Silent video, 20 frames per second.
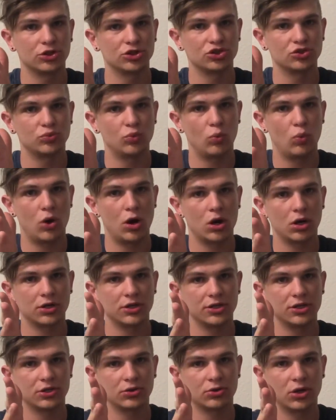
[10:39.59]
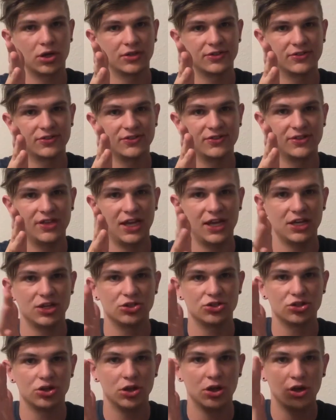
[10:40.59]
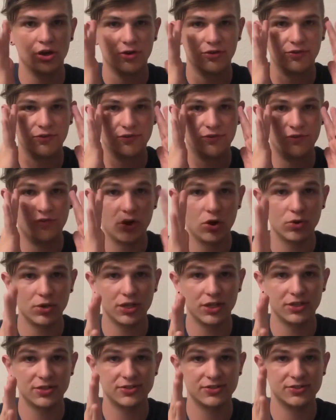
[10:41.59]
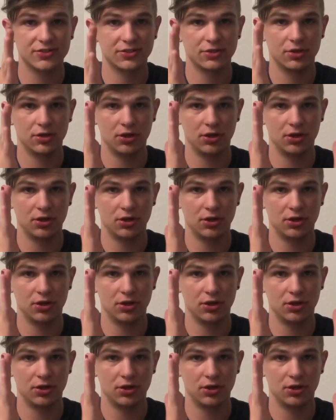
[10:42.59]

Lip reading: just walking across the stage, focus